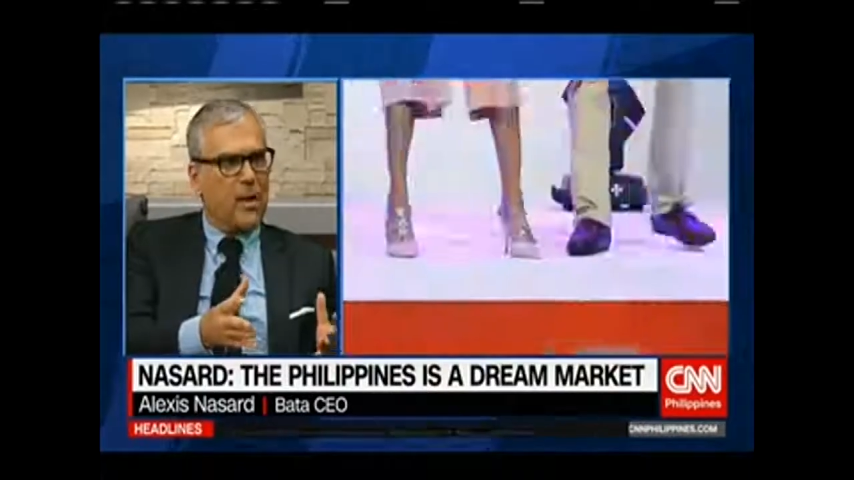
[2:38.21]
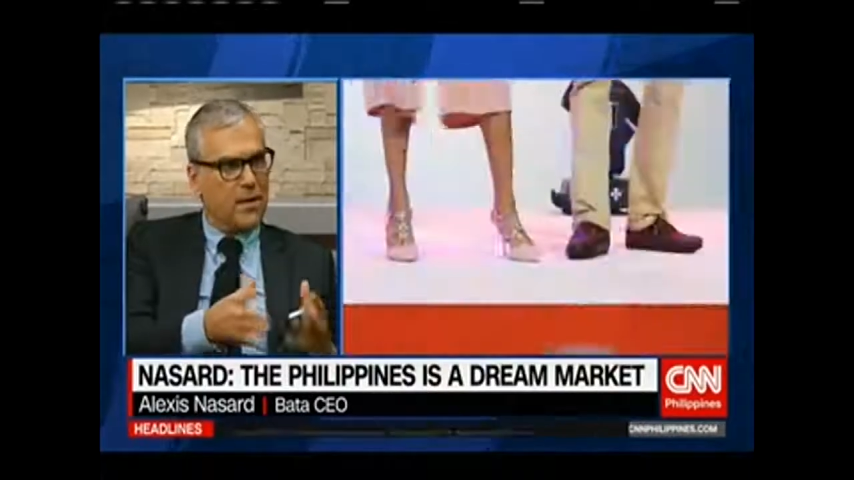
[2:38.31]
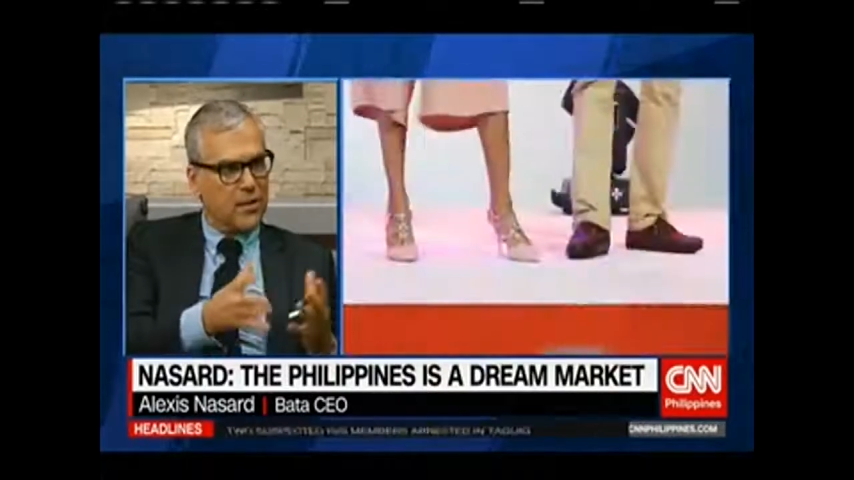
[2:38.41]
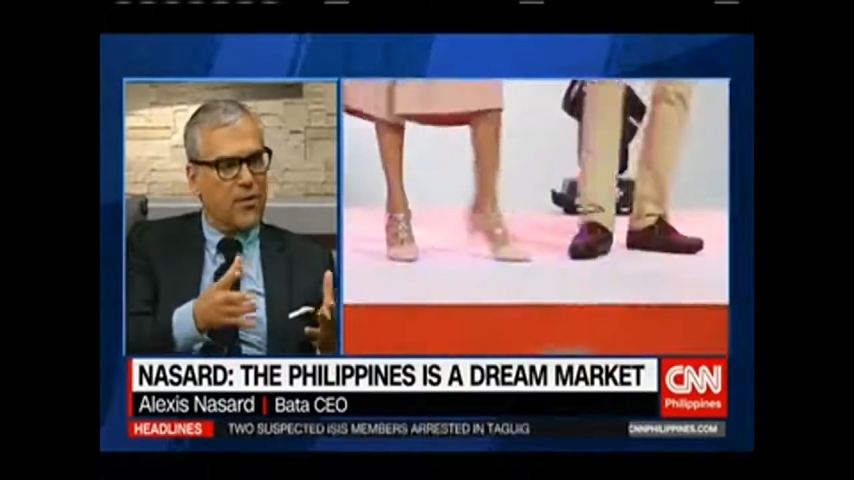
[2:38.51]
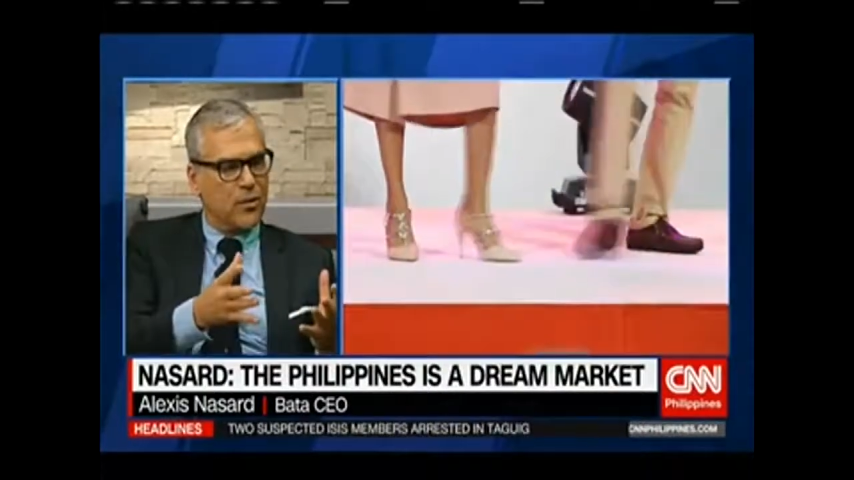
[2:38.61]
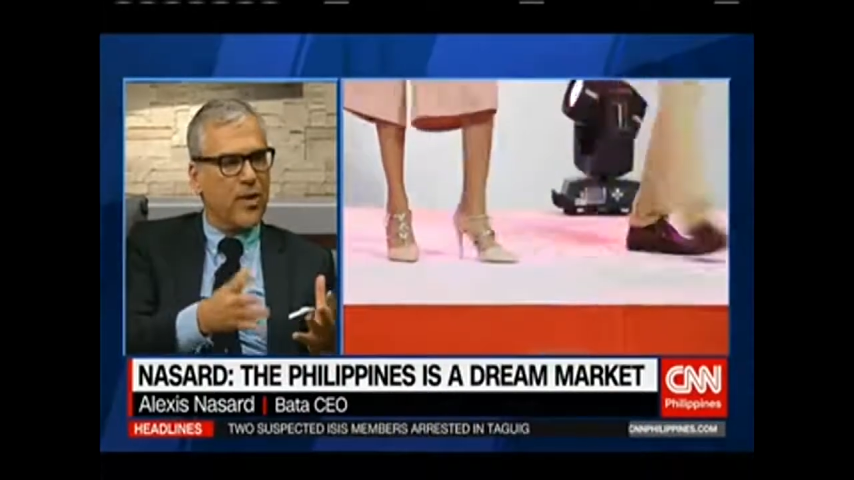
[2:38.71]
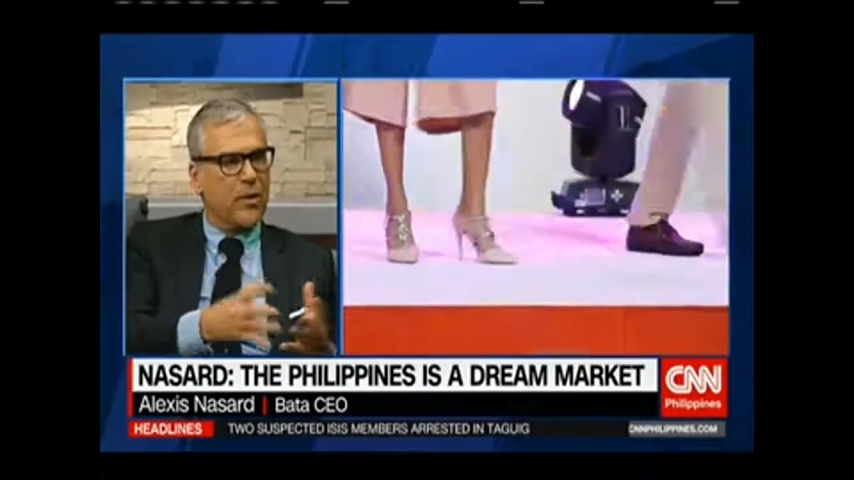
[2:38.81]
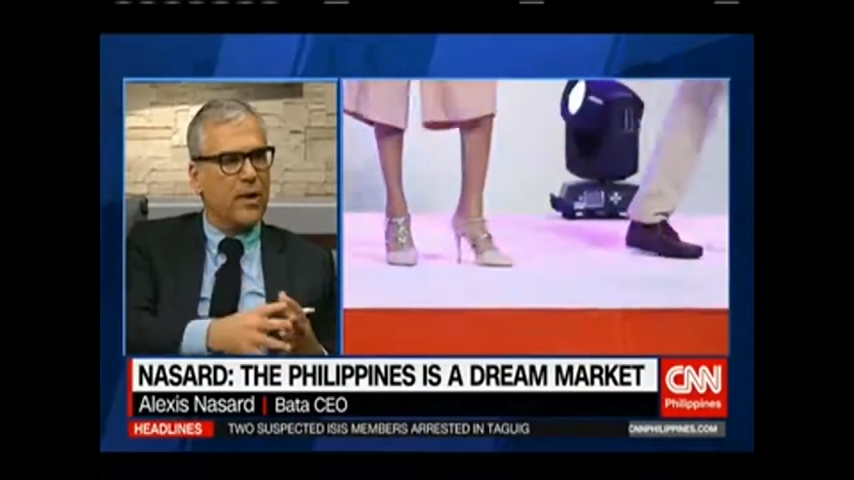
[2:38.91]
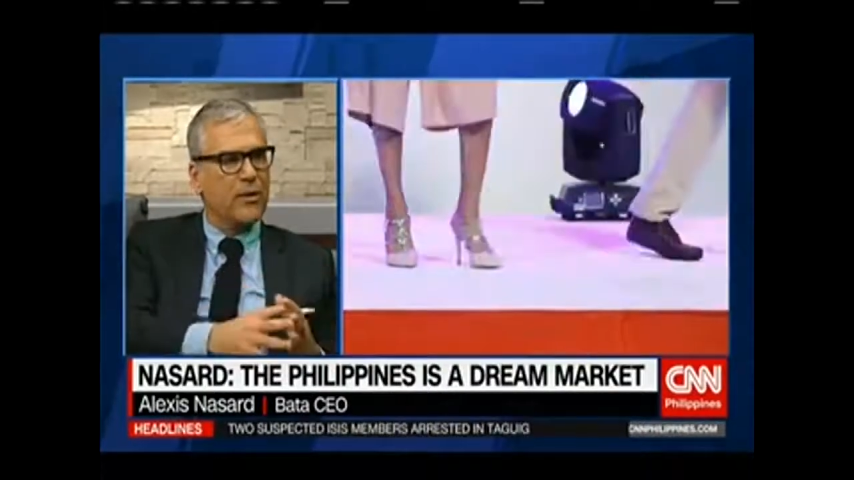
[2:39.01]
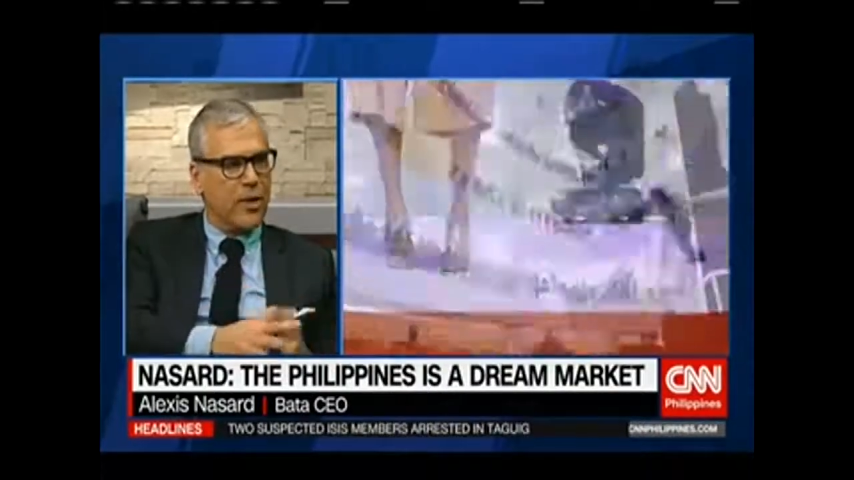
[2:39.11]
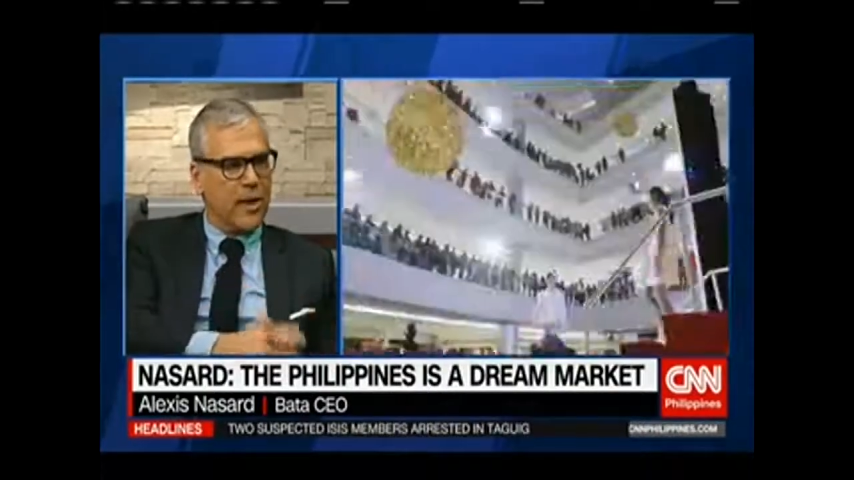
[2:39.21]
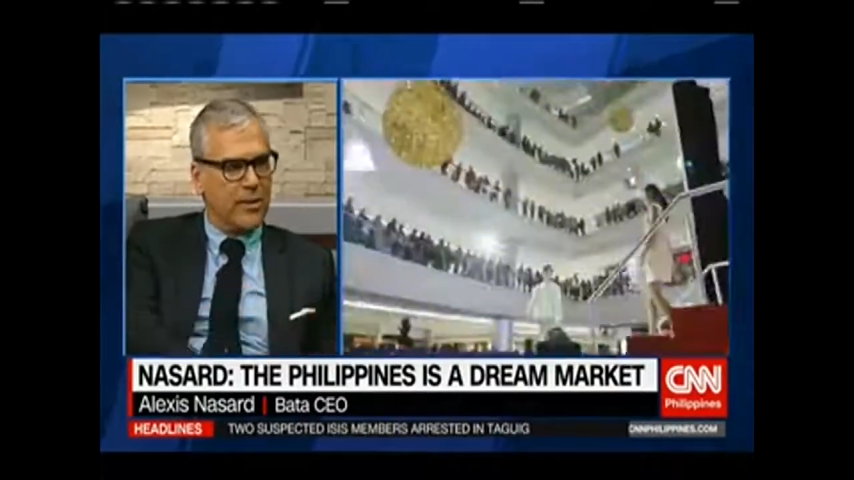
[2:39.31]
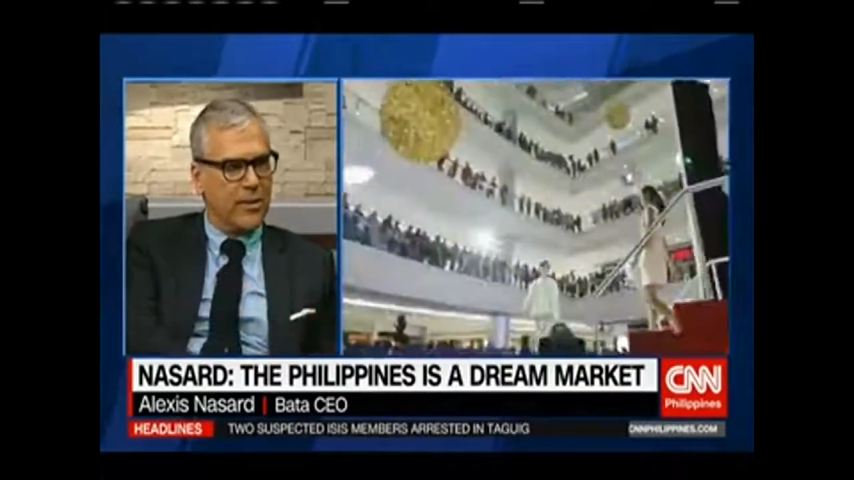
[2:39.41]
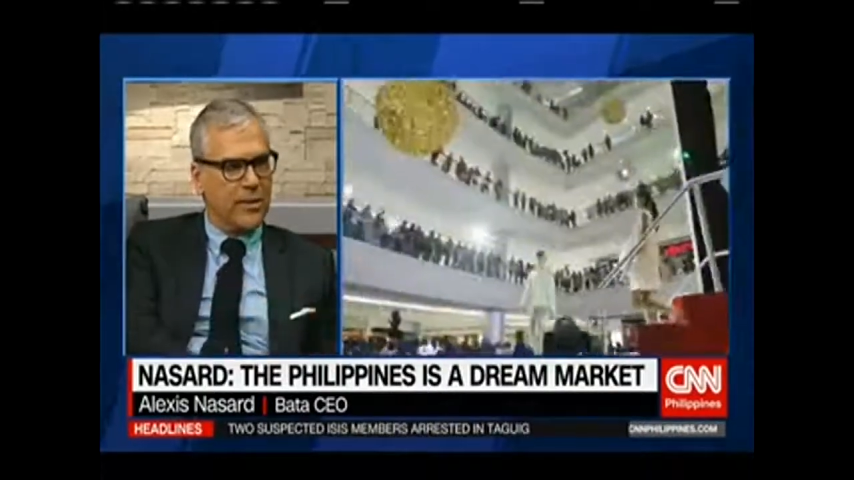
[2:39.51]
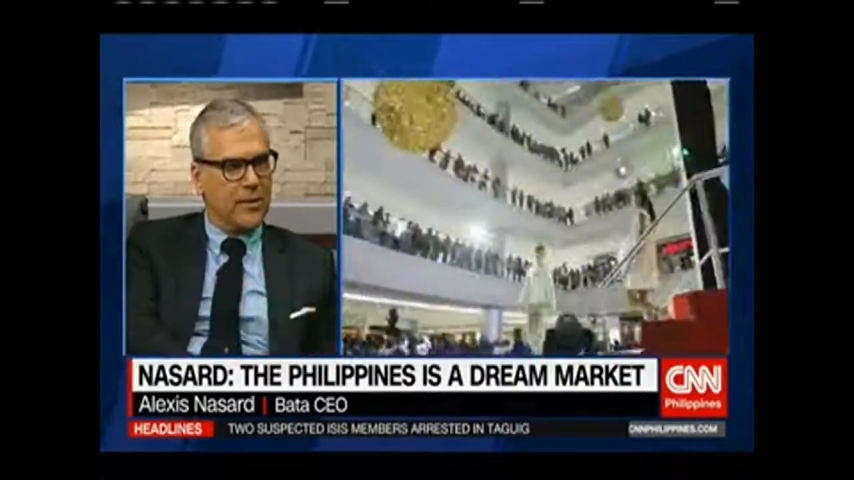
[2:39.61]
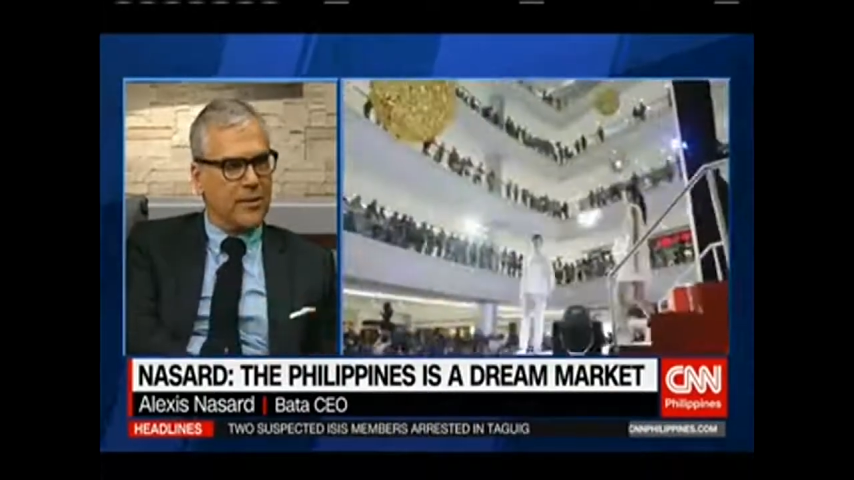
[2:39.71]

markets fit very well together.